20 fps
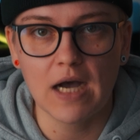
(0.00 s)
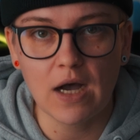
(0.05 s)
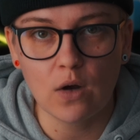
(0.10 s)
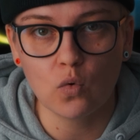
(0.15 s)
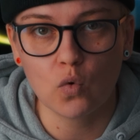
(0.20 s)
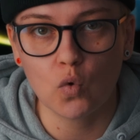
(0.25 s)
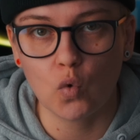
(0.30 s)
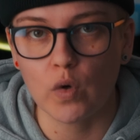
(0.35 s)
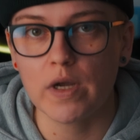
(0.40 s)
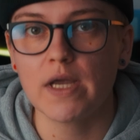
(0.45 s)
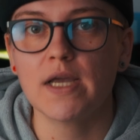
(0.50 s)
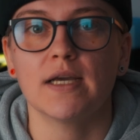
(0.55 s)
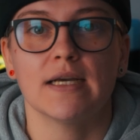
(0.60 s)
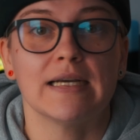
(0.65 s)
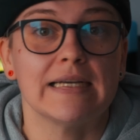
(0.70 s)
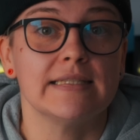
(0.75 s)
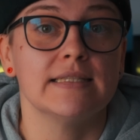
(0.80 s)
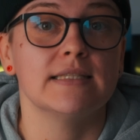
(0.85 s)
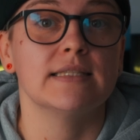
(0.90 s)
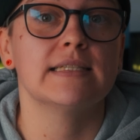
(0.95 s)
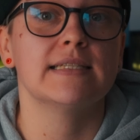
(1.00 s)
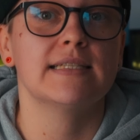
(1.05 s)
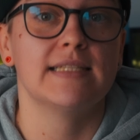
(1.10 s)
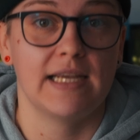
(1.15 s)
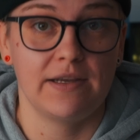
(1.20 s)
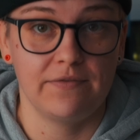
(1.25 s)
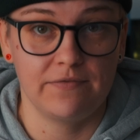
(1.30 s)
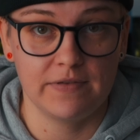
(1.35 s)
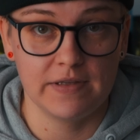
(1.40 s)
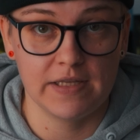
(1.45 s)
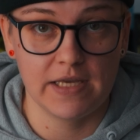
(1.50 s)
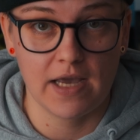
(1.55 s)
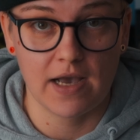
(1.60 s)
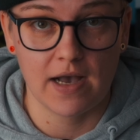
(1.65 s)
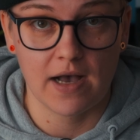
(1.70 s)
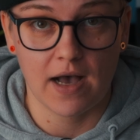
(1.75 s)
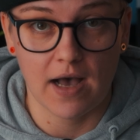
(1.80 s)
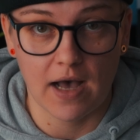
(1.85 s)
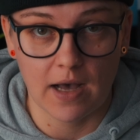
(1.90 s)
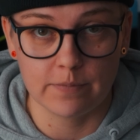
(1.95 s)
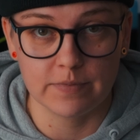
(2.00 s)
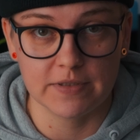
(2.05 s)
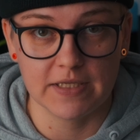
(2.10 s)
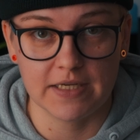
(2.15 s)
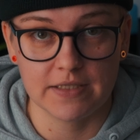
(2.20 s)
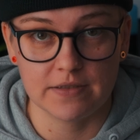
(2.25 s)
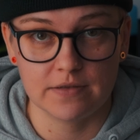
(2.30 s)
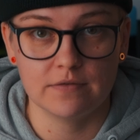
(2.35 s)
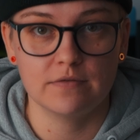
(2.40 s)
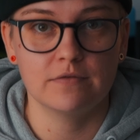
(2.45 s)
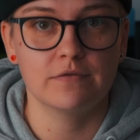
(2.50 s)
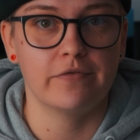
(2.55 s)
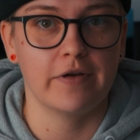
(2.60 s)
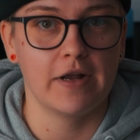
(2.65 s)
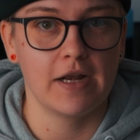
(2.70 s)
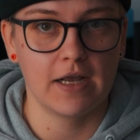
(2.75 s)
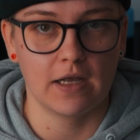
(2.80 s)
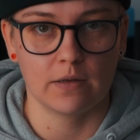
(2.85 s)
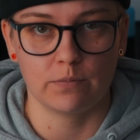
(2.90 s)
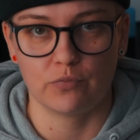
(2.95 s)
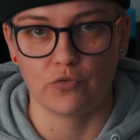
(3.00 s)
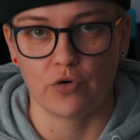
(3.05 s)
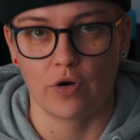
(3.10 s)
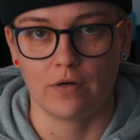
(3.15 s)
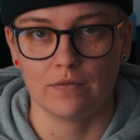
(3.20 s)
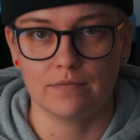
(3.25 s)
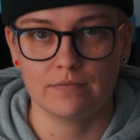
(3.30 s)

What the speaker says: How quick and safely update Final Cut Pro.